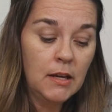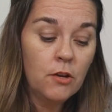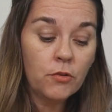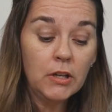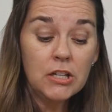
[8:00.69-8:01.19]

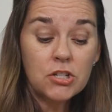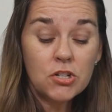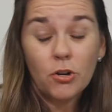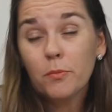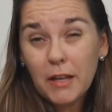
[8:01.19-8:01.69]
for each
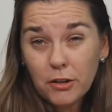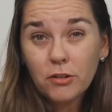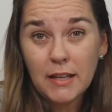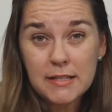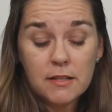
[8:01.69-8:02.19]
term that you're
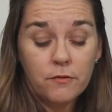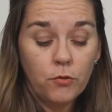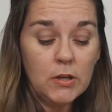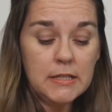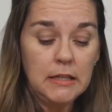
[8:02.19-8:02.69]
less than
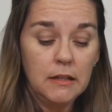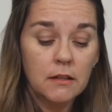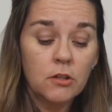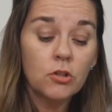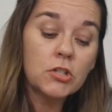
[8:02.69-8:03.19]
14,
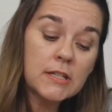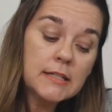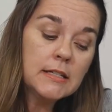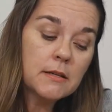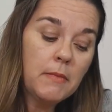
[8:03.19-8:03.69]
you'll just
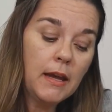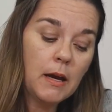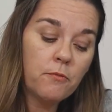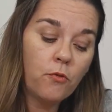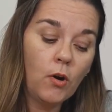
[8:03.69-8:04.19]
need to make
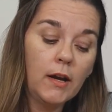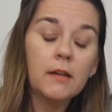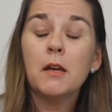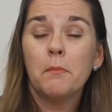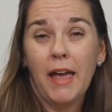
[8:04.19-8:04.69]
up for it
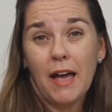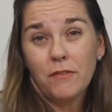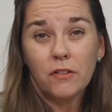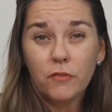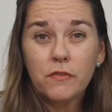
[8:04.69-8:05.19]
by
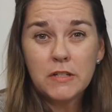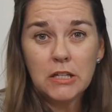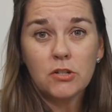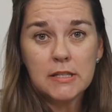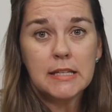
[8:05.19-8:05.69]
having 15
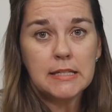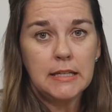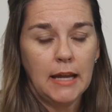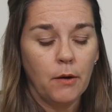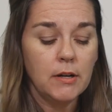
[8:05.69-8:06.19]
or
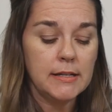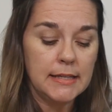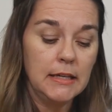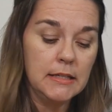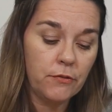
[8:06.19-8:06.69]
16 hours
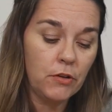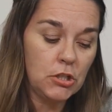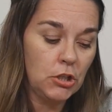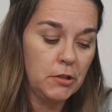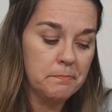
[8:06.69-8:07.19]
in a different
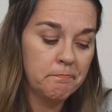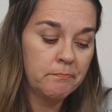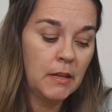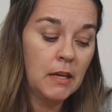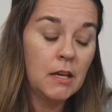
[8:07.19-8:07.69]
term.
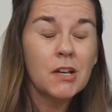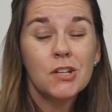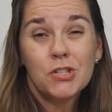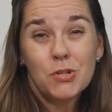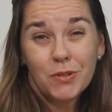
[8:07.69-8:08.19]

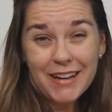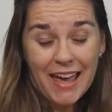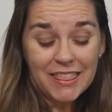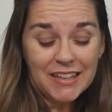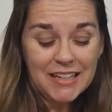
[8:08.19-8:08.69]
Student
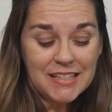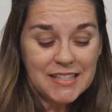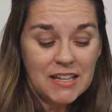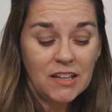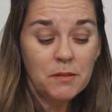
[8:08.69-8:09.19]

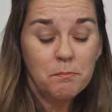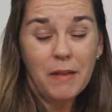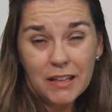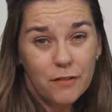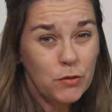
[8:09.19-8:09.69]
athletes,
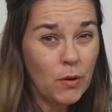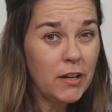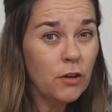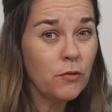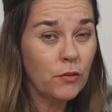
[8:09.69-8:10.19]
many of you are
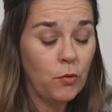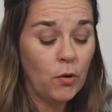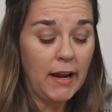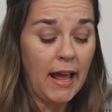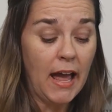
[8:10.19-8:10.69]
here for
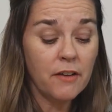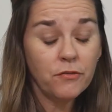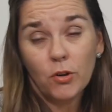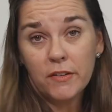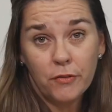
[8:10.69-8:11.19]
4.5
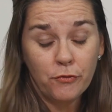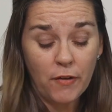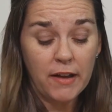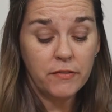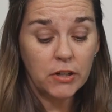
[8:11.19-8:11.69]
or even
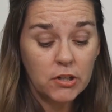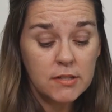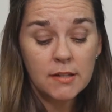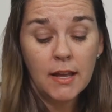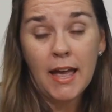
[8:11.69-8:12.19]
5
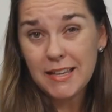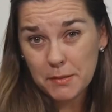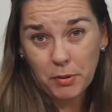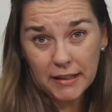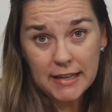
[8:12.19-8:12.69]
years as a
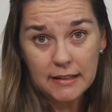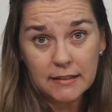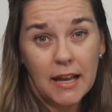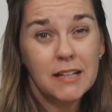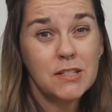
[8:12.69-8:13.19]

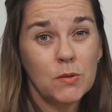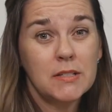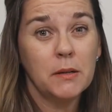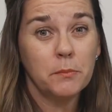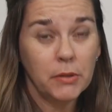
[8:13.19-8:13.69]
plan, and so it's
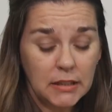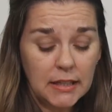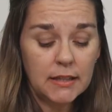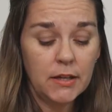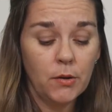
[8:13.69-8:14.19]

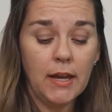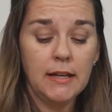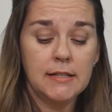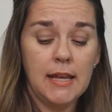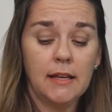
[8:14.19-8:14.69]
completely okay
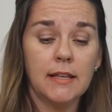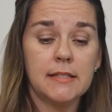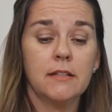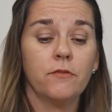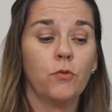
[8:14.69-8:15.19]
to take less
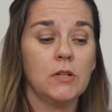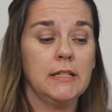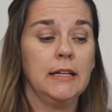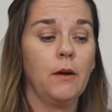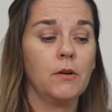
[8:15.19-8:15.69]
than
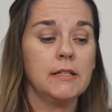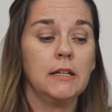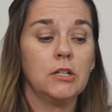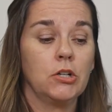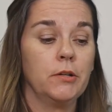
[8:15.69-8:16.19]
14 hours in
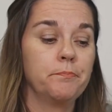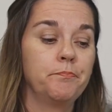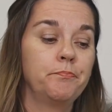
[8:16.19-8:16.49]
a term.